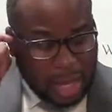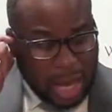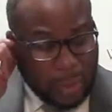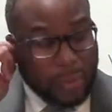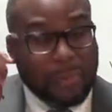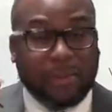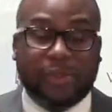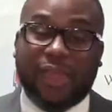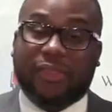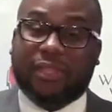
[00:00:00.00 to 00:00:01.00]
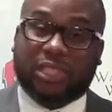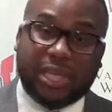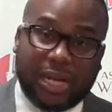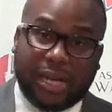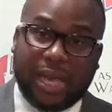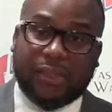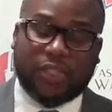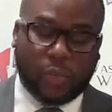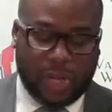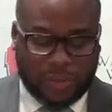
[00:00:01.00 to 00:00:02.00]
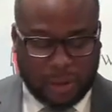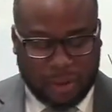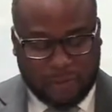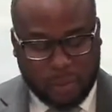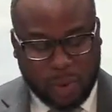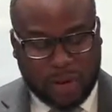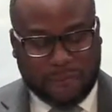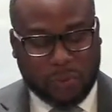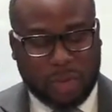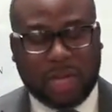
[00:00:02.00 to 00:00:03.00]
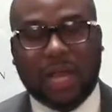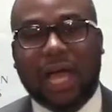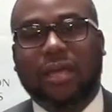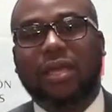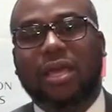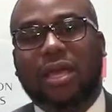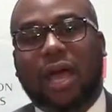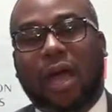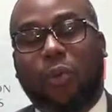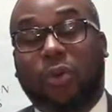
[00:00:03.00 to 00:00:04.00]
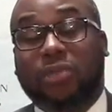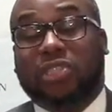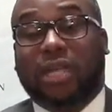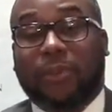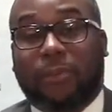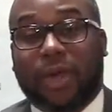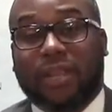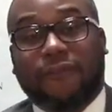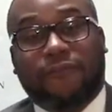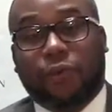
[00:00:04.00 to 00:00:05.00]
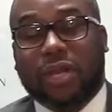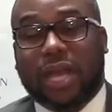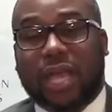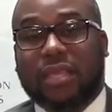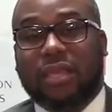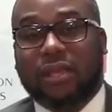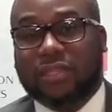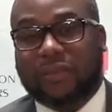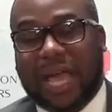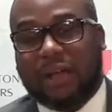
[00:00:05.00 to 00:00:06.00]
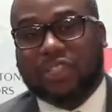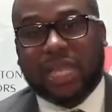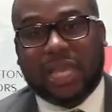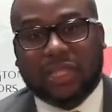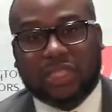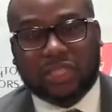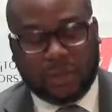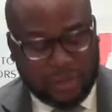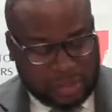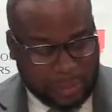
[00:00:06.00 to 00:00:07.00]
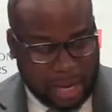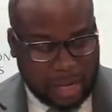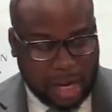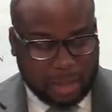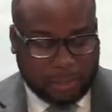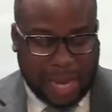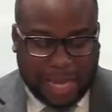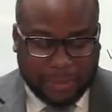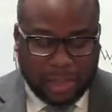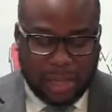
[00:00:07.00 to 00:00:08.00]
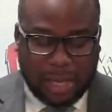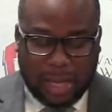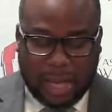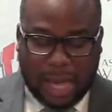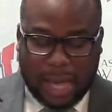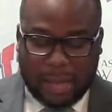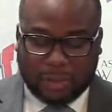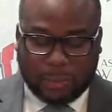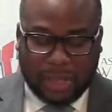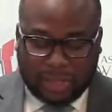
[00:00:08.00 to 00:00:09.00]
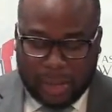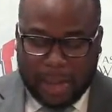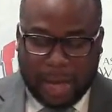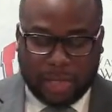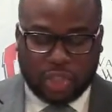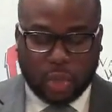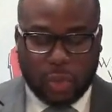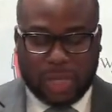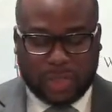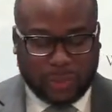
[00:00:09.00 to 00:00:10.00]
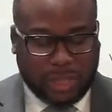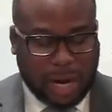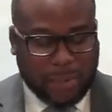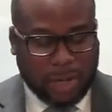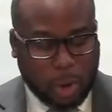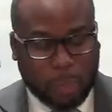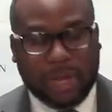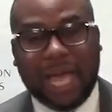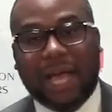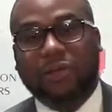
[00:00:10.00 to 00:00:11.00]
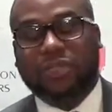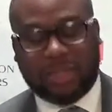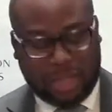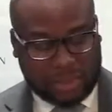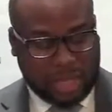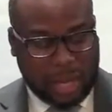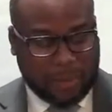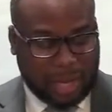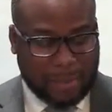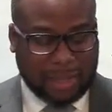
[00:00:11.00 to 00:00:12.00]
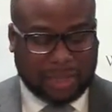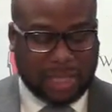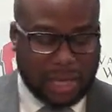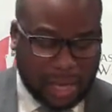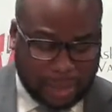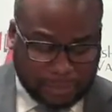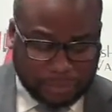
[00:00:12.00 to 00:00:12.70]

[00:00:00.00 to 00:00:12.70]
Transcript: Uh, remember that this Sunday, the twenty third, from one to four o'clock uh, we'll be celebrating the 49 years of outstanding service by Dr. Plackman. Uh, so please come out and join his retirement open house this upcoming Sunday.